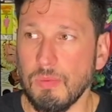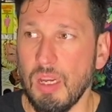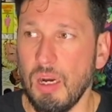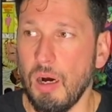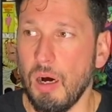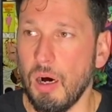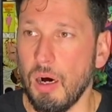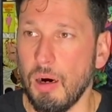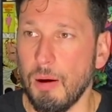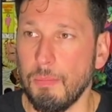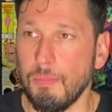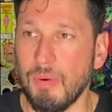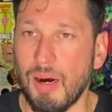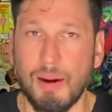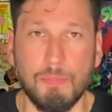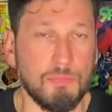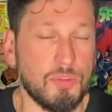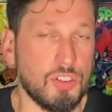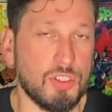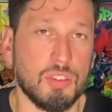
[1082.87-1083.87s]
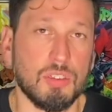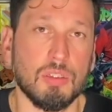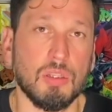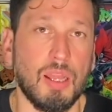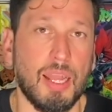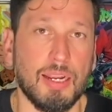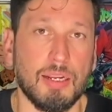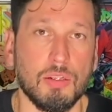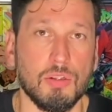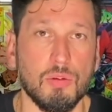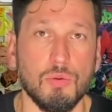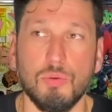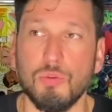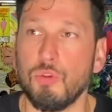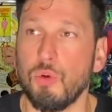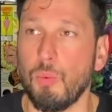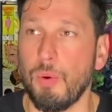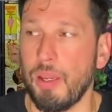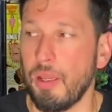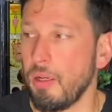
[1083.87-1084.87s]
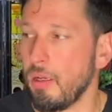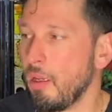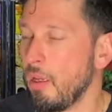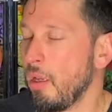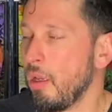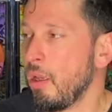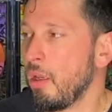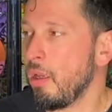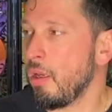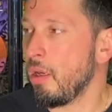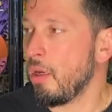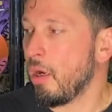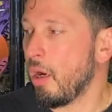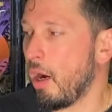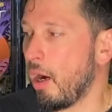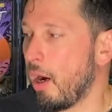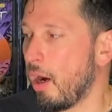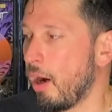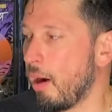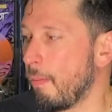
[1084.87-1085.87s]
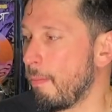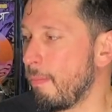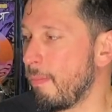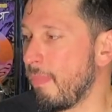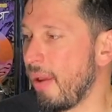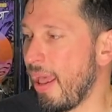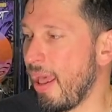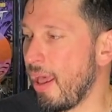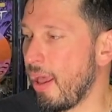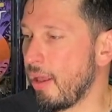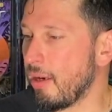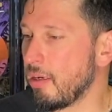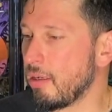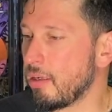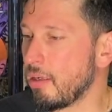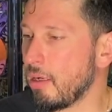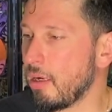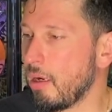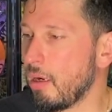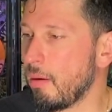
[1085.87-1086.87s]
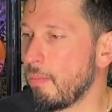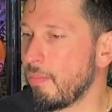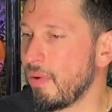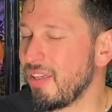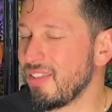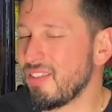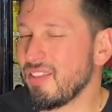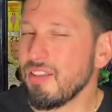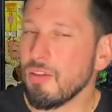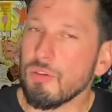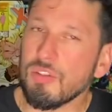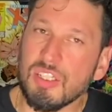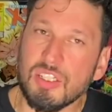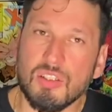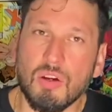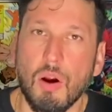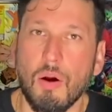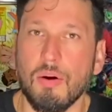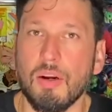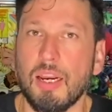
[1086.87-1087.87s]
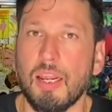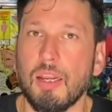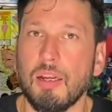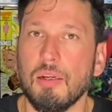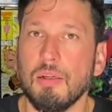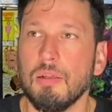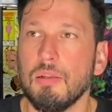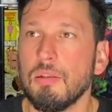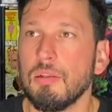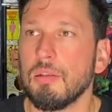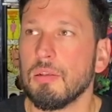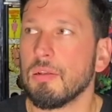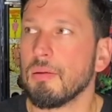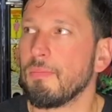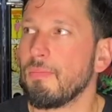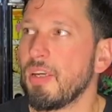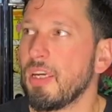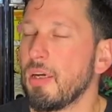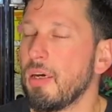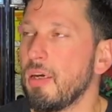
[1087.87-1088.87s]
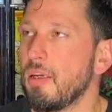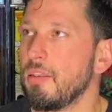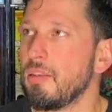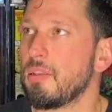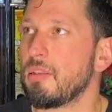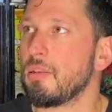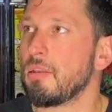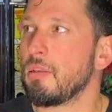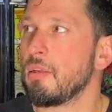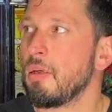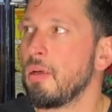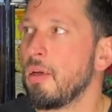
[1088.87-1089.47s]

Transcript: I'm just like new to it. And it's a little disheartening because